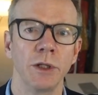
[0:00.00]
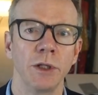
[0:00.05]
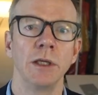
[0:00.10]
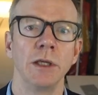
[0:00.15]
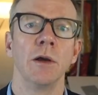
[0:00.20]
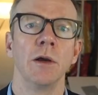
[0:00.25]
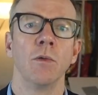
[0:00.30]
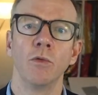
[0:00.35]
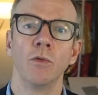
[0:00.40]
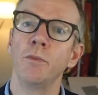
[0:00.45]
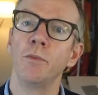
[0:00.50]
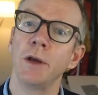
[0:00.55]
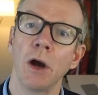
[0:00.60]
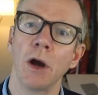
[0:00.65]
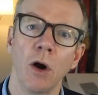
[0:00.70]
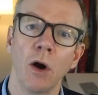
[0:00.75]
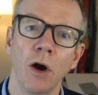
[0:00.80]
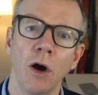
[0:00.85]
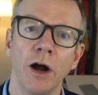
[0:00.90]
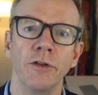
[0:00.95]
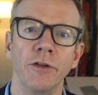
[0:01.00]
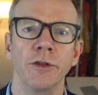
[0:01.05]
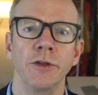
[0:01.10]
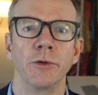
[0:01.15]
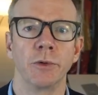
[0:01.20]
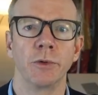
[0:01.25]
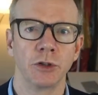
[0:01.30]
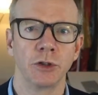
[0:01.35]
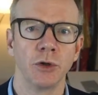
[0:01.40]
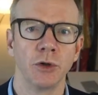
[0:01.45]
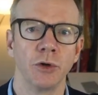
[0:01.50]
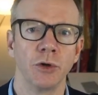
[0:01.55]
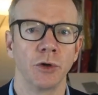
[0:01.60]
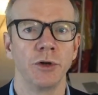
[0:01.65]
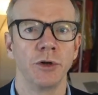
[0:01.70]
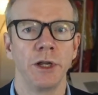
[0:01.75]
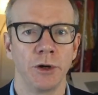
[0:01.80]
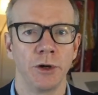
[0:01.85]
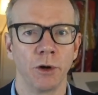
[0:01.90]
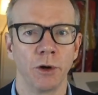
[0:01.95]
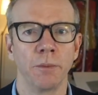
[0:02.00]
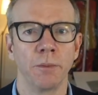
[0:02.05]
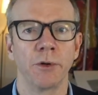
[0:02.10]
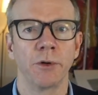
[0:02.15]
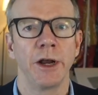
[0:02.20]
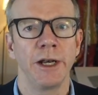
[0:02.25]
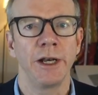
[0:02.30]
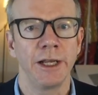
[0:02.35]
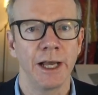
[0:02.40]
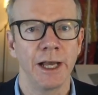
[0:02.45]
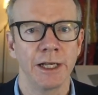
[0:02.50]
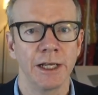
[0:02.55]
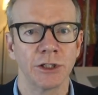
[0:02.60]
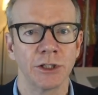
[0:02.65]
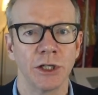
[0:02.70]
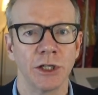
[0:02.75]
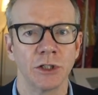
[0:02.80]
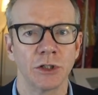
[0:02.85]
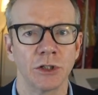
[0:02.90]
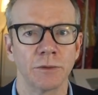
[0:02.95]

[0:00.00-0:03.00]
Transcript: will be higher than the return on net operating assets.